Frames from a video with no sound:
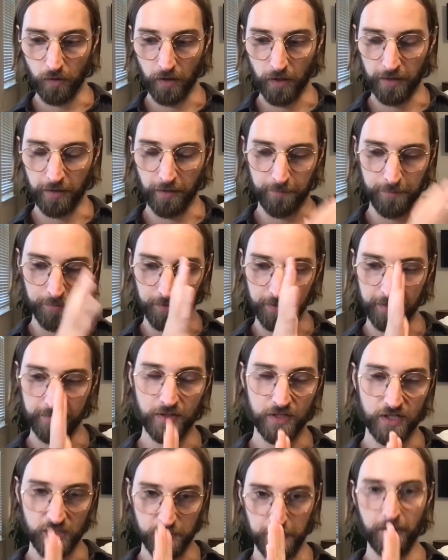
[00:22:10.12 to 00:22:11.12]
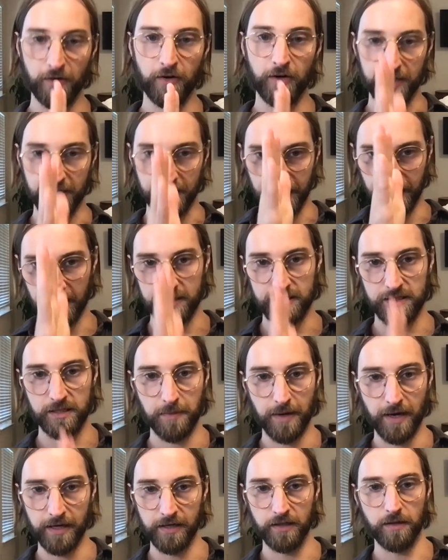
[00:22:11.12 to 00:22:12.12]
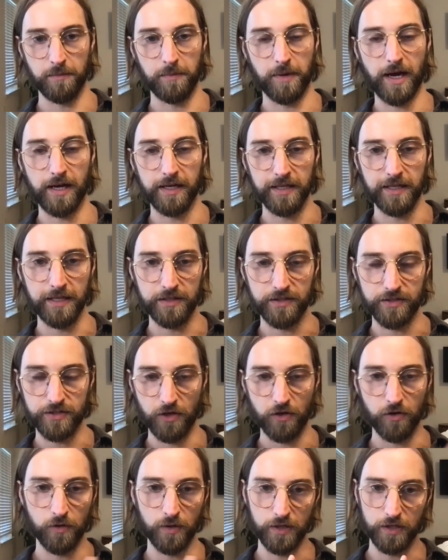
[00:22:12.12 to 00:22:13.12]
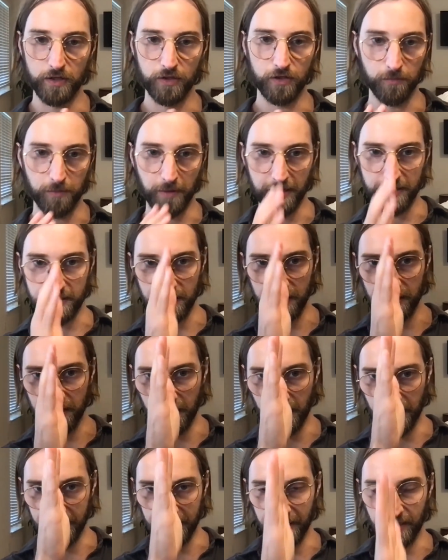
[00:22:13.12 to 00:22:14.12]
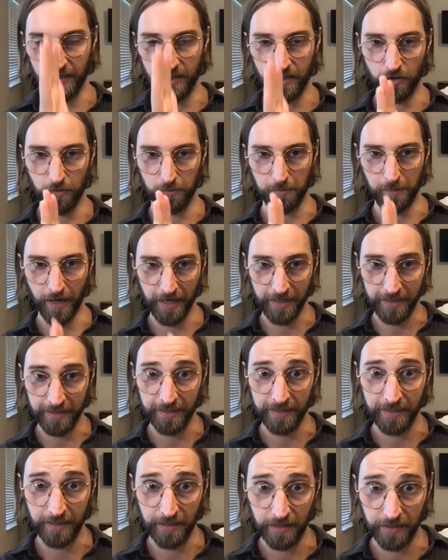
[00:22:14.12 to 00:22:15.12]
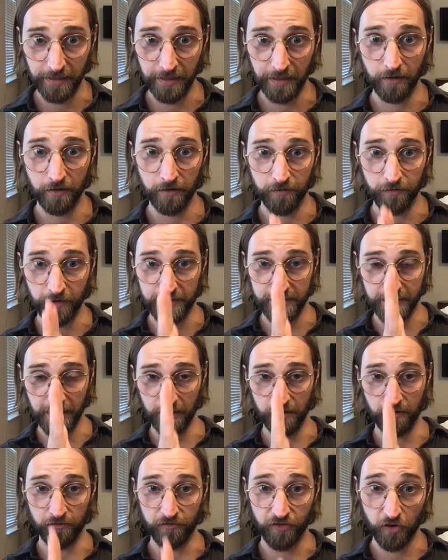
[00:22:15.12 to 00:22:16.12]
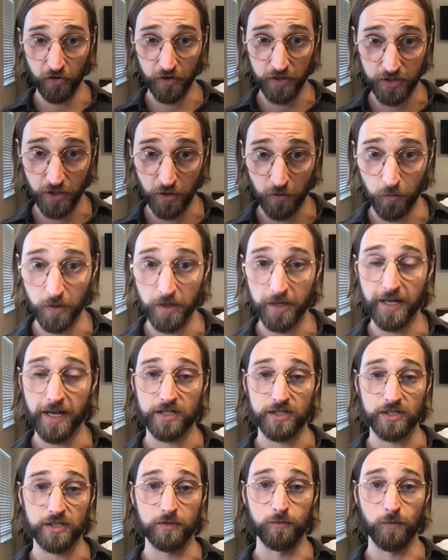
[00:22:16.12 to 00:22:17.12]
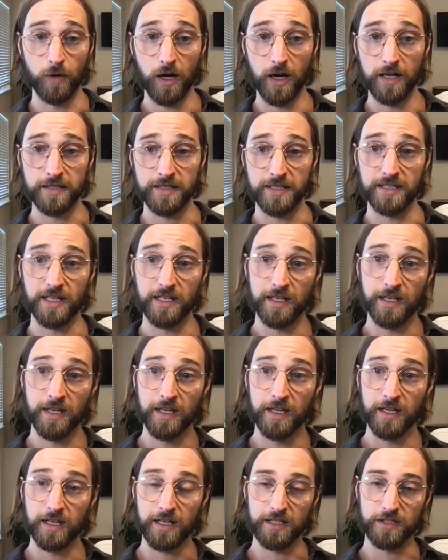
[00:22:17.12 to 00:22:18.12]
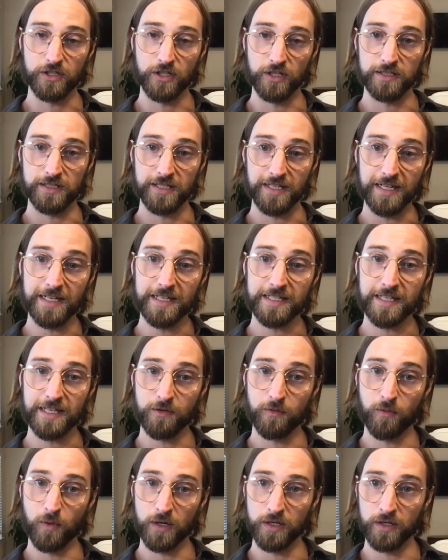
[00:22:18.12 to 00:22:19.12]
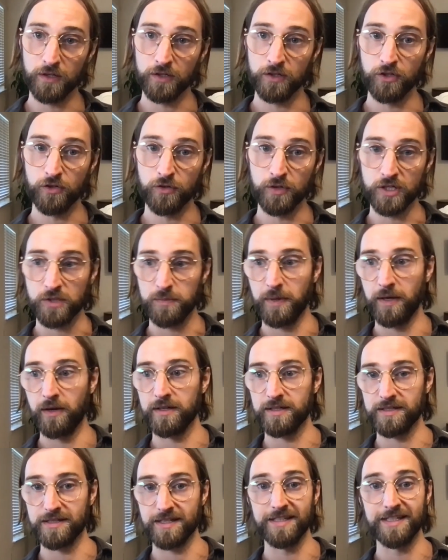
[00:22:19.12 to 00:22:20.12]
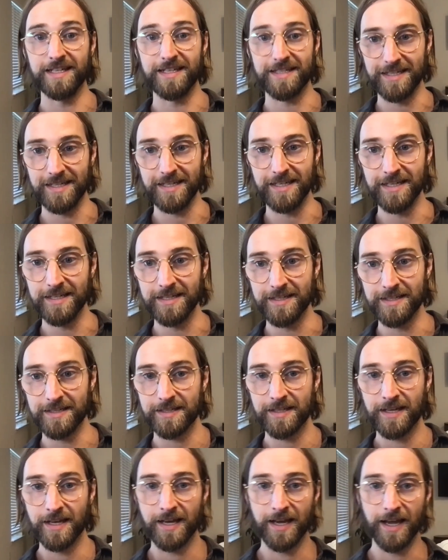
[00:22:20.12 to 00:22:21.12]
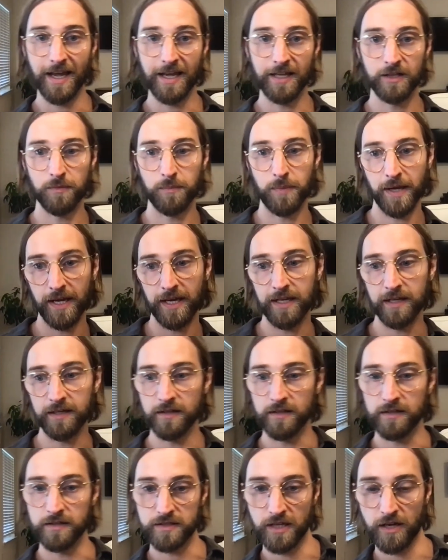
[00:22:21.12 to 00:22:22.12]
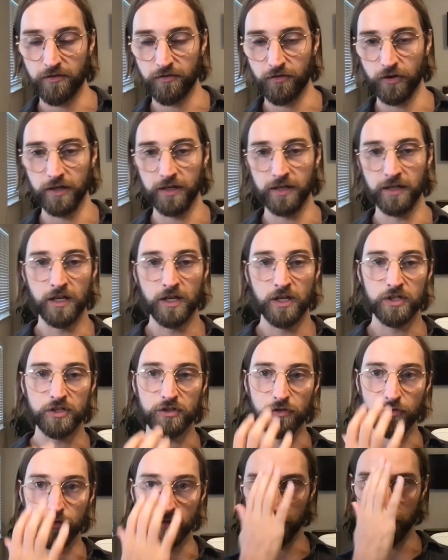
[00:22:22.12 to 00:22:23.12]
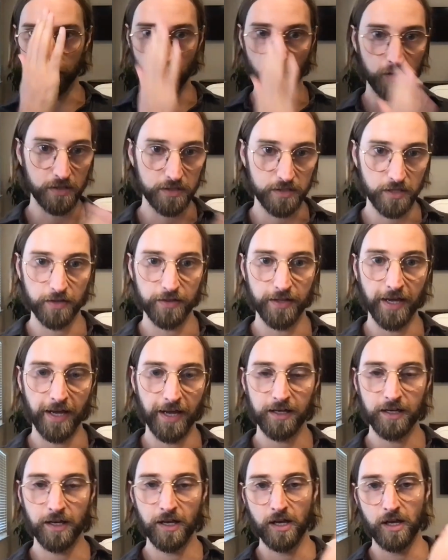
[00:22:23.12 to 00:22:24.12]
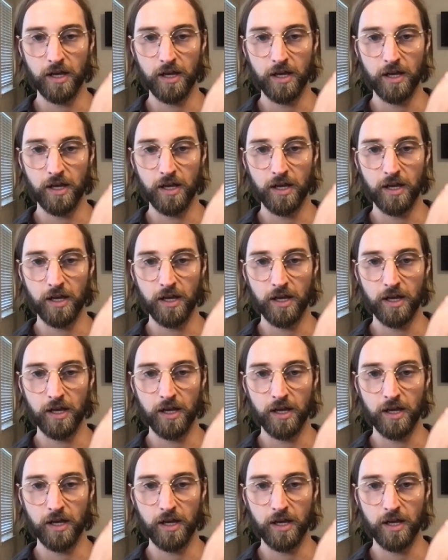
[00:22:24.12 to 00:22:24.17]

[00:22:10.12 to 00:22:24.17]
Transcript: I believe the spirit connects the mind and the body. And so you're basically like getting your mind getting clear and fixated and focused on what it actually wants. Because it's easy when you experience the dis-ease and the pain and the suffering to focus on that.